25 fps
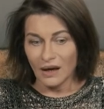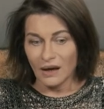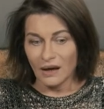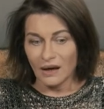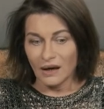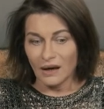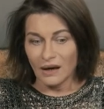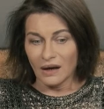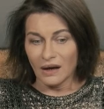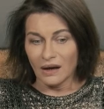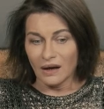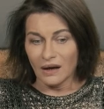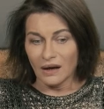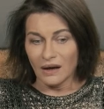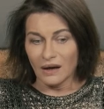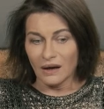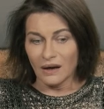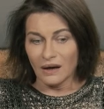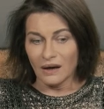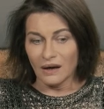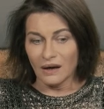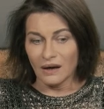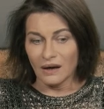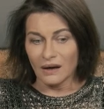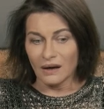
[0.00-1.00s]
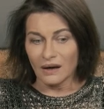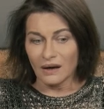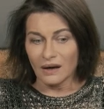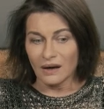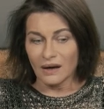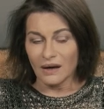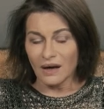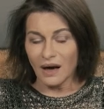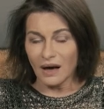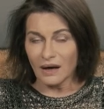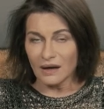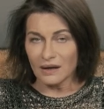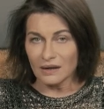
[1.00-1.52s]

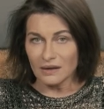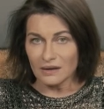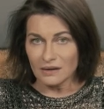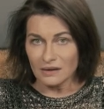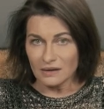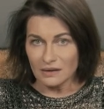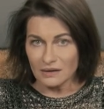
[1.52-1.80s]
(no one is talking)